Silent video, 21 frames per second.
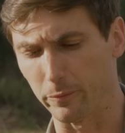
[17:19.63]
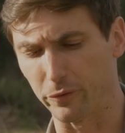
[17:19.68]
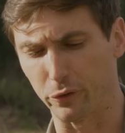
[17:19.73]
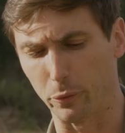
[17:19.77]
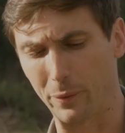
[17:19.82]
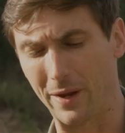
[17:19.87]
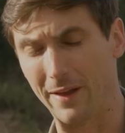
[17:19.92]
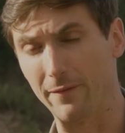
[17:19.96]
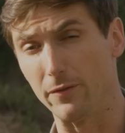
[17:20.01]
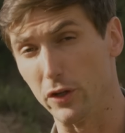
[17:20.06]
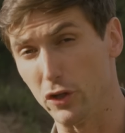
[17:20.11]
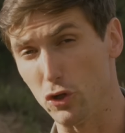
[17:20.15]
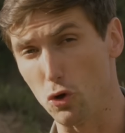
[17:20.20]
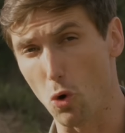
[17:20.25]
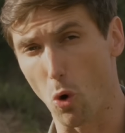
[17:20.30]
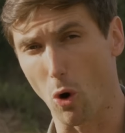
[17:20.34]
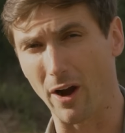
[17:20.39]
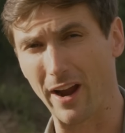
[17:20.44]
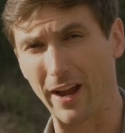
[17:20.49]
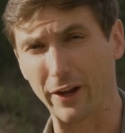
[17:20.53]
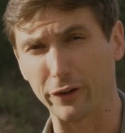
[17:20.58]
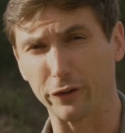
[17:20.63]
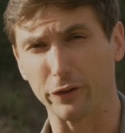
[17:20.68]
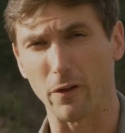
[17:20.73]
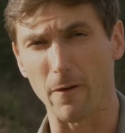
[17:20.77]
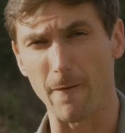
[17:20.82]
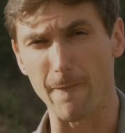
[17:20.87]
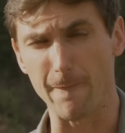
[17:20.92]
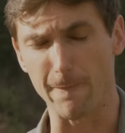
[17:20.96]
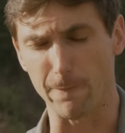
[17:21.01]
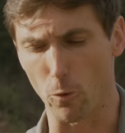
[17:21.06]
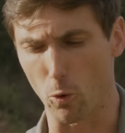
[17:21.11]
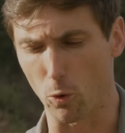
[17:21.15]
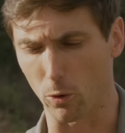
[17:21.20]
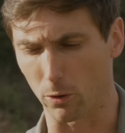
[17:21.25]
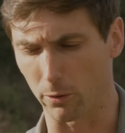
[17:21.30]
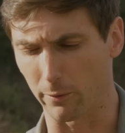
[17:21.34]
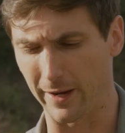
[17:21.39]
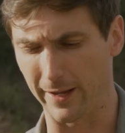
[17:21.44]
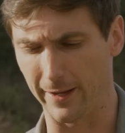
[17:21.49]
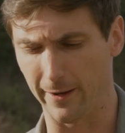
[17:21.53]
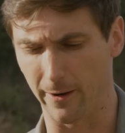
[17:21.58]
So we have the URX
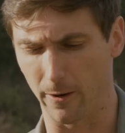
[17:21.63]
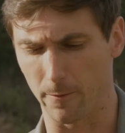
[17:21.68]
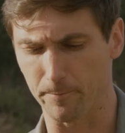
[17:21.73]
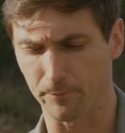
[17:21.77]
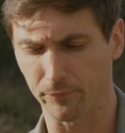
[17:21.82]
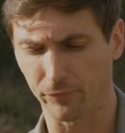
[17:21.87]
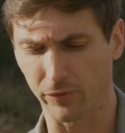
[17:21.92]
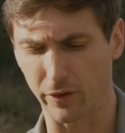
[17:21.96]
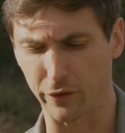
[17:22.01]
4 right here.